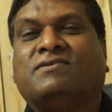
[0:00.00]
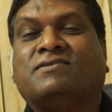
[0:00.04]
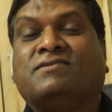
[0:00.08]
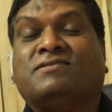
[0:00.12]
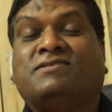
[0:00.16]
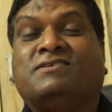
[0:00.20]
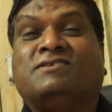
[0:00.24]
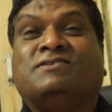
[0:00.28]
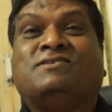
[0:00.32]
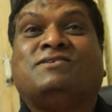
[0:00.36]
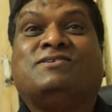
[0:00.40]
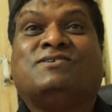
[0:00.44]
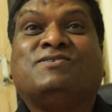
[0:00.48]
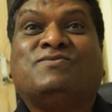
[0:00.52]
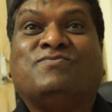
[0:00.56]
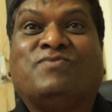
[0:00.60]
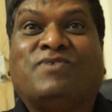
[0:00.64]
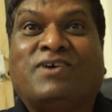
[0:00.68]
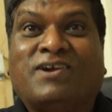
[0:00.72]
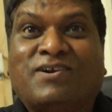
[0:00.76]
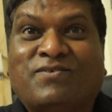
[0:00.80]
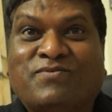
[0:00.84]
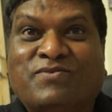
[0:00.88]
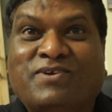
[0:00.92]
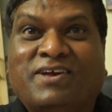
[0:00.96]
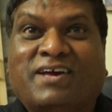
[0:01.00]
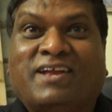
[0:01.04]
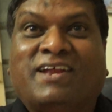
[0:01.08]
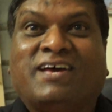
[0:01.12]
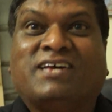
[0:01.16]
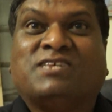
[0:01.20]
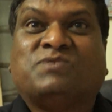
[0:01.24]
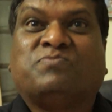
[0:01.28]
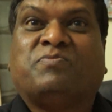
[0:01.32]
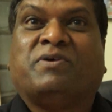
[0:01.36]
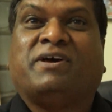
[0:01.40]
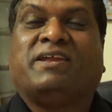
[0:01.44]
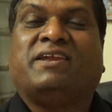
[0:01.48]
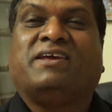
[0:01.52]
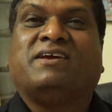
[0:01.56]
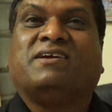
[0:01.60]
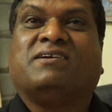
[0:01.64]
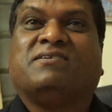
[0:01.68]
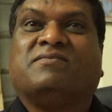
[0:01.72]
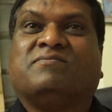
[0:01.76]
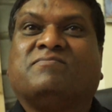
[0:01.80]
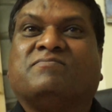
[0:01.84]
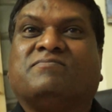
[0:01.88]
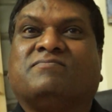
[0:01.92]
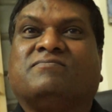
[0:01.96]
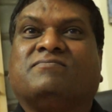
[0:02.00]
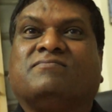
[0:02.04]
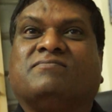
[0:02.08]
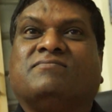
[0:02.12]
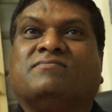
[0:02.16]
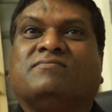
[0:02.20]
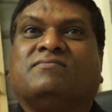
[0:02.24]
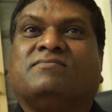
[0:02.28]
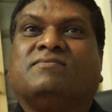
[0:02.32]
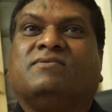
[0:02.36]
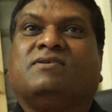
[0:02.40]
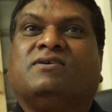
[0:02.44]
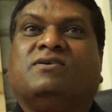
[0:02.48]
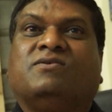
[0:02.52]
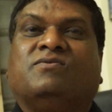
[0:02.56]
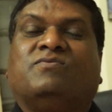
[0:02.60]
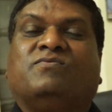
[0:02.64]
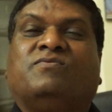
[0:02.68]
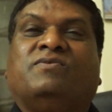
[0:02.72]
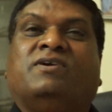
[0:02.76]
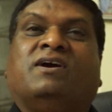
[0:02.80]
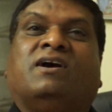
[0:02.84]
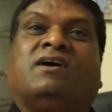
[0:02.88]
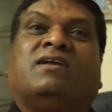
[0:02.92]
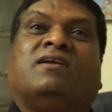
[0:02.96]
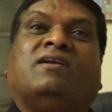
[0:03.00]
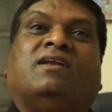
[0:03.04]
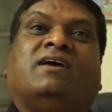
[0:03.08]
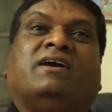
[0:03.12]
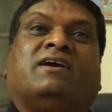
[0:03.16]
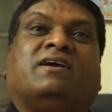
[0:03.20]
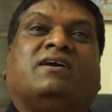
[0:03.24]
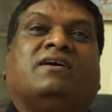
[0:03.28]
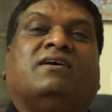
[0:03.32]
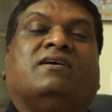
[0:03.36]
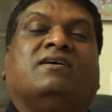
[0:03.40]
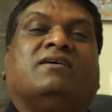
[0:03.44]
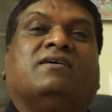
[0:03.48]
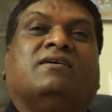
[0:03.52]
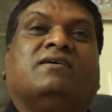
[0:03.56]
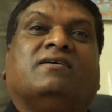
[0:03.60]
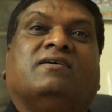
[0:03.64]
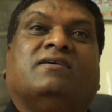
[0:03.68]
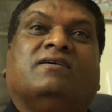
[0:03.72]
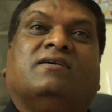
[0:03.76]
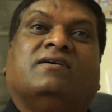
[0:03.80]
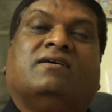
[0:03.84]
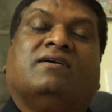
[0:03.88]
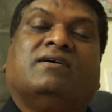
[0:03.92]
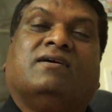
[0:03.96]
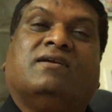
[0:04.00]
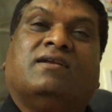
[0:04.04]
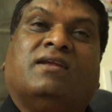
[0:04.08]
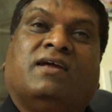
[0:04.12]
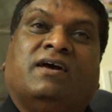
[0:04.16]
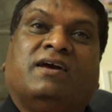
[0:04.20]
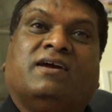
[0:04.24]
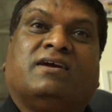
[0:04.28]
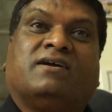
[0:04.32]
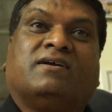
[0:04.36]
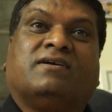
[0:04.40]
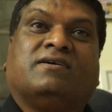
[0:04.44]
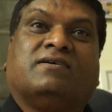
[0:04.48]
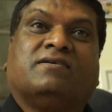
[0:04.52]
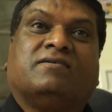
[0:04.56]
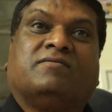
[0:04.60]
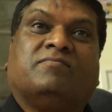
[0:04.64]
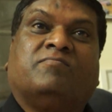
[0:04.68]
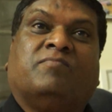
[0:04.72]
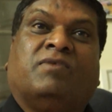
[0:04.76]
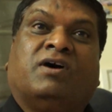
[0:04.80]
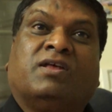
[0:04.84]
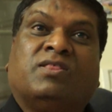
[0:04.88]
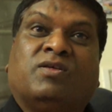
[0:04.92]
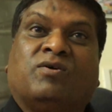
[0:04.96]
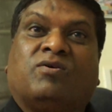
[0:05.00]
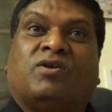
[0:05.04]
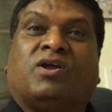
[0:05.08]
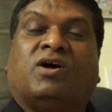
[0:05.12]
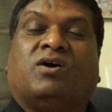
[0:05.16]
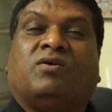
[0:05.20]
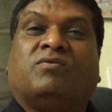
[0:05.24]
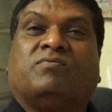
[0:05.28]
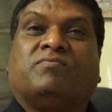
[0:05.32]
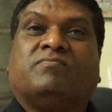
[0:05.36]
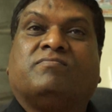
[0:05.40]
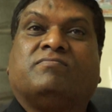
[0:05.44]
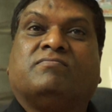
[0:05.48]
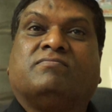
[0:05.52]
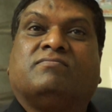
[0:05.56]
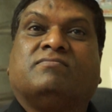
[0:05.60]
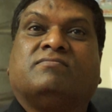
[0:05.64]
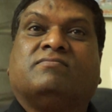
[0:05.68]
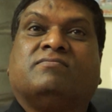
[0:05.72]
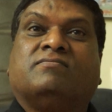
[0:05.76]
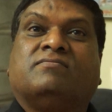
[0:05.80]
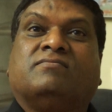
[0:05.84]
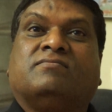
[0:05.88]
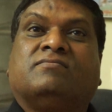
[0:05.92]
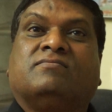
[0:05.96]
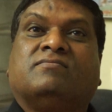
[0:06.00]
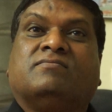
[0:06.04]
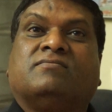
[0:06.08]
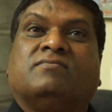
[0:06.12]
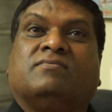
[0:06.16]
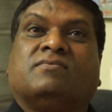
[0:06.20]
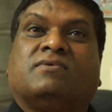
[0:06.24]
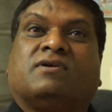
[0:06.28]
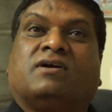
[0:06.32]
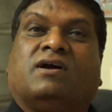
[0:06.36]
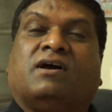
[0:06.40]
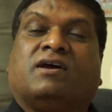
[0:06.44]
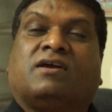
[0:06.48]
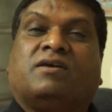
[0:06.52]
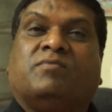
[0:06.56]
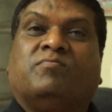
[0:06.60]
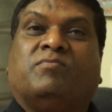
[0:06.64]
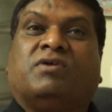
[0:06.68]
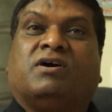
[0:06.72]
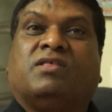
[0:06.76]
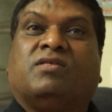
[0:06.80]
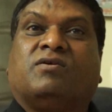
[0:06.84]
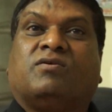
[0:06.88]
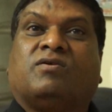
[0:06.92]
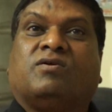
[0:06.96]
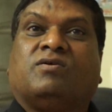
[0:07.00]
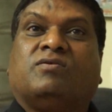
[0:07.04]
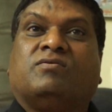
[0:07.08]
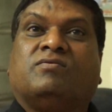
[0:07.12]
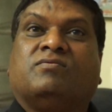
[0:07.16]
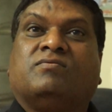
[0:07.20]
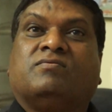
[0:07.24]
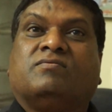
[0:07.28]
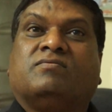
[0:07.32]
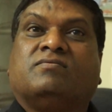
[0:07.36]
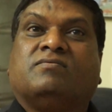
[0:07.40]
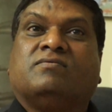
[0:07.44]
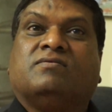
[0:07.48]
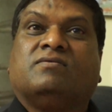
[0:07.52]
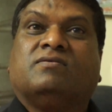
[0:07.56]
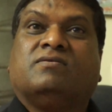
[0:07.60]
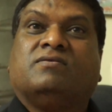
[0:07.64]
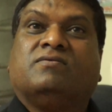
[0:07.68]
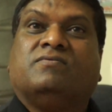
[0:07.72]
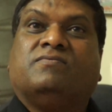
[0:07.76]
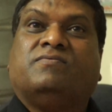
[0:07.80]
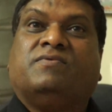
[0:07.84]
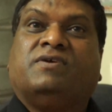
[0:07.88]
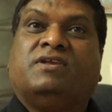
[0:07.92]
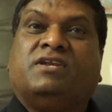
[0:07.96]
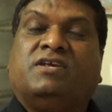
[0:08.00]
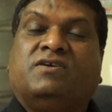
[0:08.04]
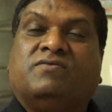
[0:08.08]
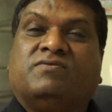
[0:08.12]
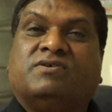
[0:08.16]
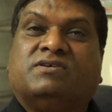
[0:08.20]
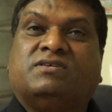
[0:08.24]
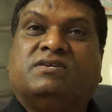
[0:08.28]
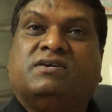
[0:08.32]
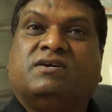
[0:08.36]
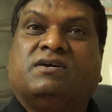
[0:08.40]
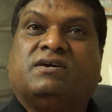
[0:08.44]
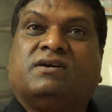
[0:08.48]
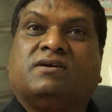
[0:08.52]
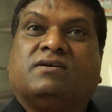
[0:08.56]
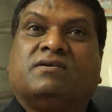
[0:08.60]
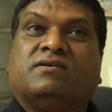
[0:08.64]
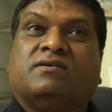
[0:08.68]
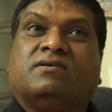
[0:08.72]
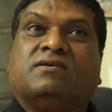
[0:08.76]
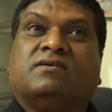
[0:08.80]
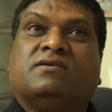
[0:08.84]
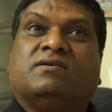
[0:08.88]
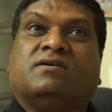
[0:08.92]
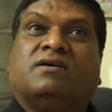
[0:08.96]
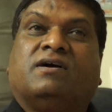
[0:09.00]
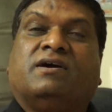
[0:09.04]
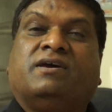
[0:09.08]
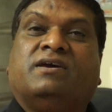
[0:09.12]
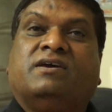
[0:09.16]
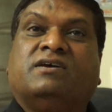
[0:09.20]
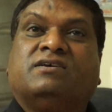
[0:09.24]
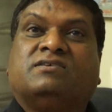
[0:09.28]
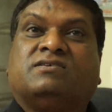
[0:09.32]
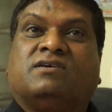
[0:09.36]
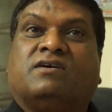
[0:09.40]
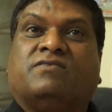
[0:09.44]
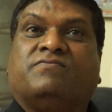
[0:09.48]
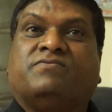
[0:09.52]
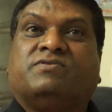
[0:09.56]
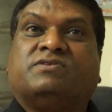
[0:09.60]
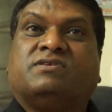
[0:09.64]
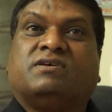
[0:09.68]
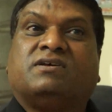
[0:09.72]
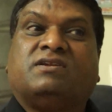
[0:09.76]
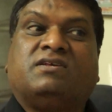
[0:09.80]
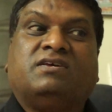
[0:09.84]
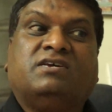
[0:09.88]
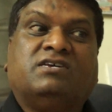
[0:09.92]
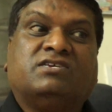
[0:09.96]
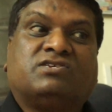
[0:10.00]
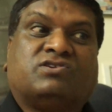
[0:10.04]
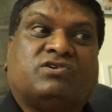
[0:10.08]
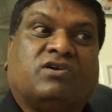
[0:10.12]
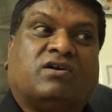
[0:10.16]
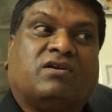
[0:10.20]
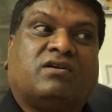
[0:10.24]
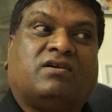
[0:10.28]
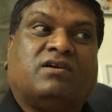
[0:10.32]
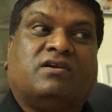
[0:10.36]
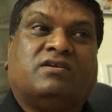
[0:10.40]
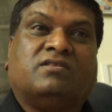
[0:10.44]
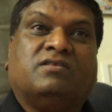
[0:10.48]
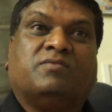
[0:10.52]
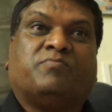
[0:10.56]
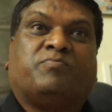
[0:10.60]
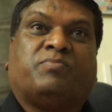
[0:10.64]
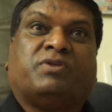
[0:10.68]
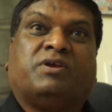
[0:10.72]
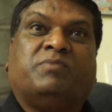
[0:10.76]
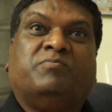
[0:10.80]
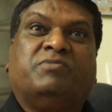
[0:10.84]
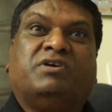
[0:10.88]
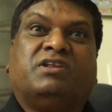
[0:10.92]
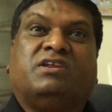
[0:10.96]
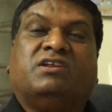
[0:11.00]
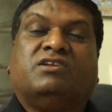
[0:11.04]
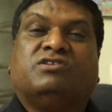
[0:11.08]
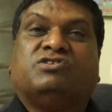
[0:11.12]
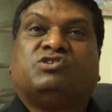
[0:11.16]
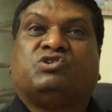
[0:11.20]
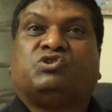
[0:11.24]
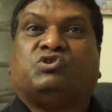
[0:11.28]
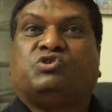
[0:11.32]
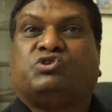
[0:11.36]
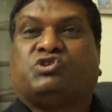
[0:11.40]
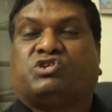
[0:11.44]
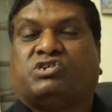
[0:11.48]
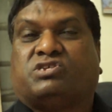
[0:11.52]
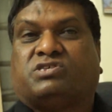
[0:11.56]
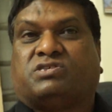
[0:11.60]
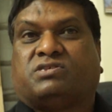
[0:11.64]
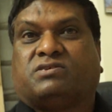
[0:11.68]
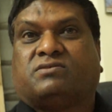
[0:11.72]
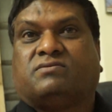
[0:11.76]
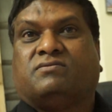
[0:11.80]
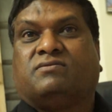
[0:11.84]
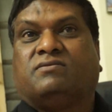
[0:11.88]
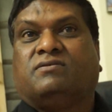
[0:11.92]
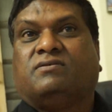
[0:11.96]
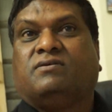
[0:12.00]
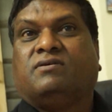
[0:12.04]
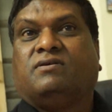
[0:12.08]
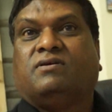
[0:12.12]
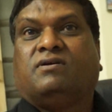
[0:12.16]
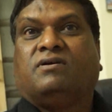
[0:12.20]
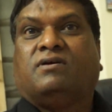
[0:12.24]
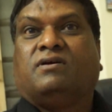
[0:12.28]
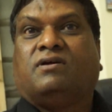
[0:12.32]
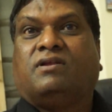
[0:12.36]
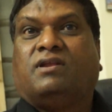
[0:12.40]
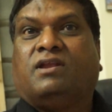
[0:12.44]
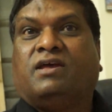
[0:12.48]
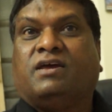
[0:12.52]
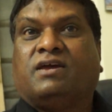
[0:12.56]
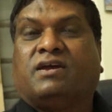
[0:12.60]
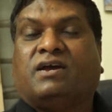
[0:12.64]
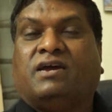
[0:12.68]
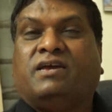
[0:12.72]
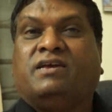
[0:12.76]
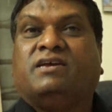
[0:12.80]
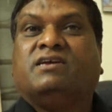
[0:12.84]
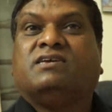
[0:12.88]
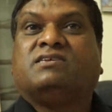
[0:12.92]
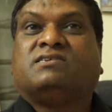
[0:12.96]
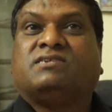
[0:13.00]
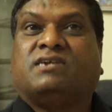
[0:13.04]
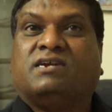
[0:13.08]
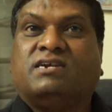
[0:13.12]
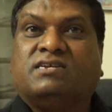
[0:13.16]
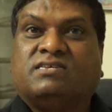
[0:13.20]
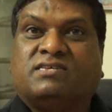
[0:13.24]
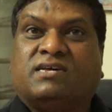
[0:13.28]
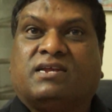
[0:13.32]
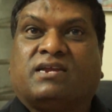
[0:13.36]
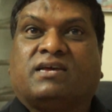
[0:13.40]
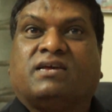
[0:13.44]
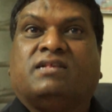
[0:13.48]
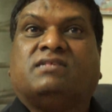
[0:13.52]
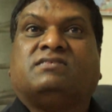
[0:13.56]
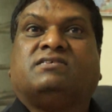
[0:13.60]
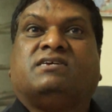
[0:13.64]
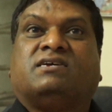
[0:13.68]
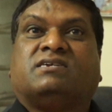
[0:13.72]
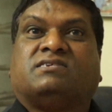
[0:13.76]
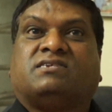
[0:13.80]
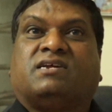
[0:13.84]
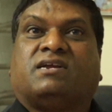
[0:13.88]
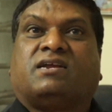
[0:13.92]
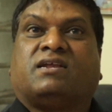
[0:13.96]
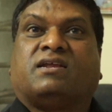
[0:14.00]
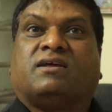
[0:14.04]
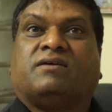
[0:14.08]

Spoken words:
This is what we are aspiring. We are like Madhavrao, Kaki Madhavrao. When he was a IAS officer, he started the premier institutions like IAS study circles, etc.